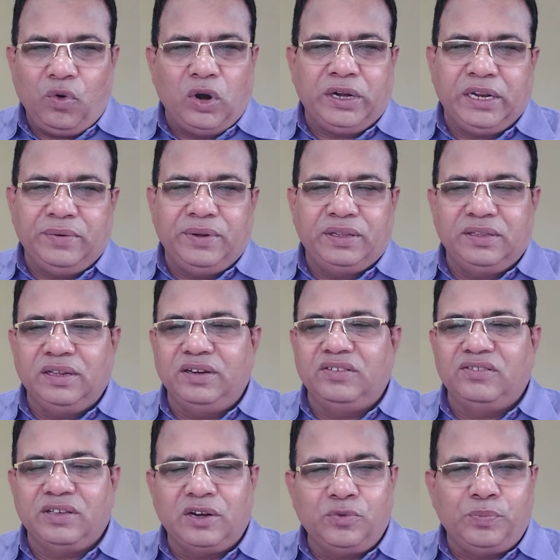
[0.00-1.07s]
whatever the
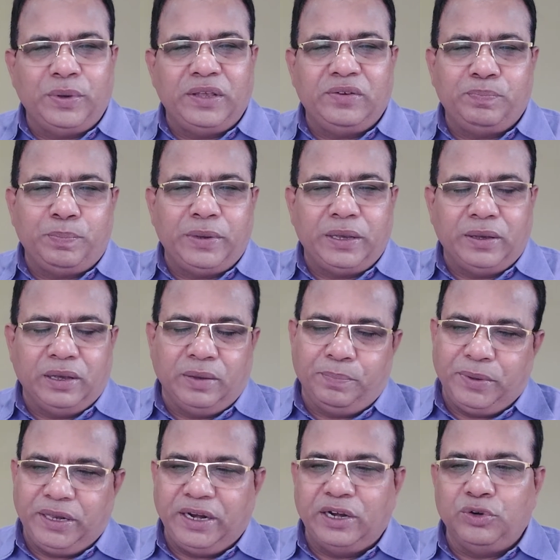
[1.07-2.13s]
research
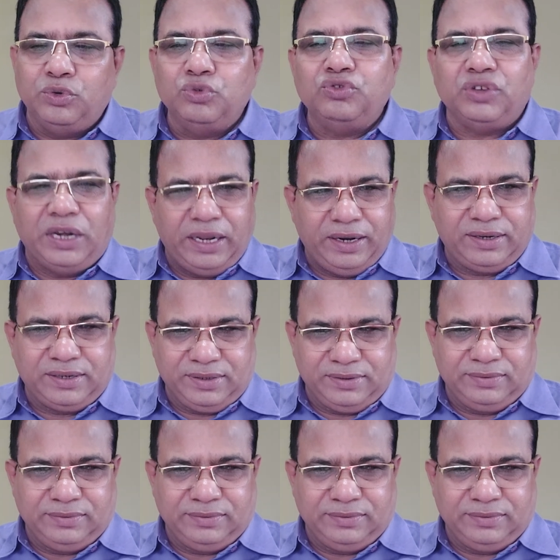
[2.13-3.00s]
period you select.